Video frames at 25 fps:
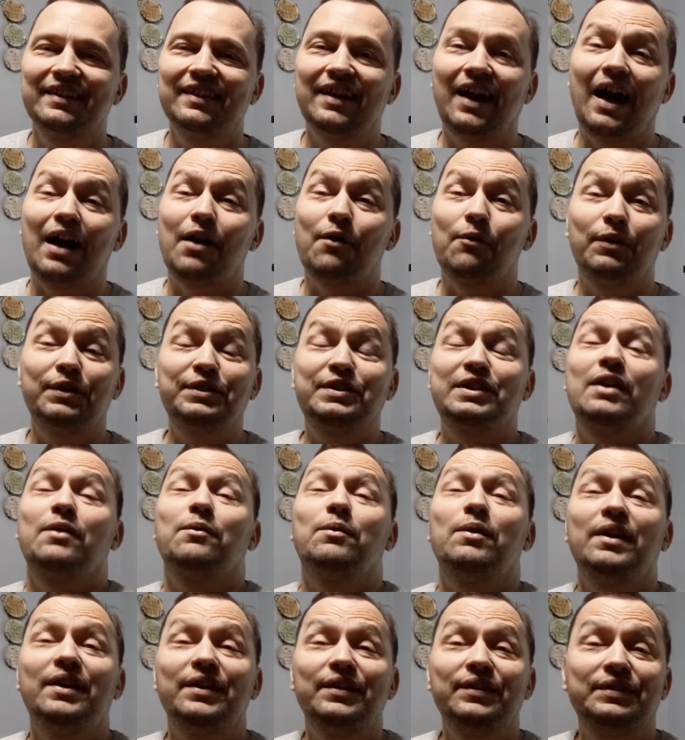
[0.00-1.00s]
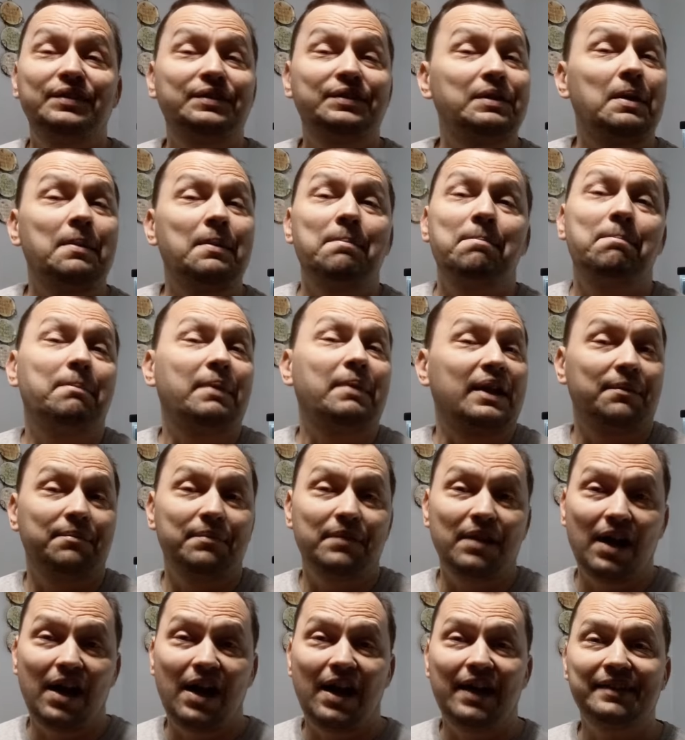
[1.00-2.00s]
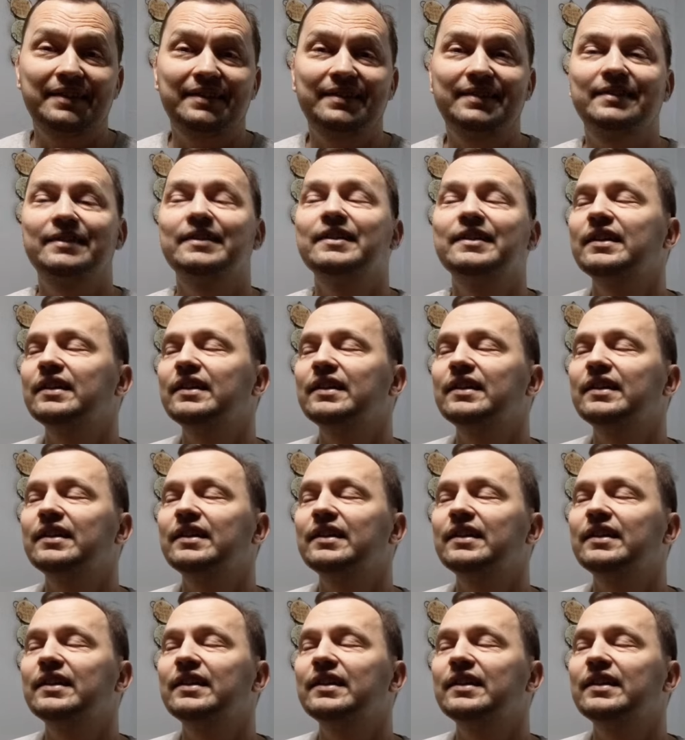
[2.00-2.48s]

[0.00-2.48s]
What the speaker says: I wish I was, but I'm not.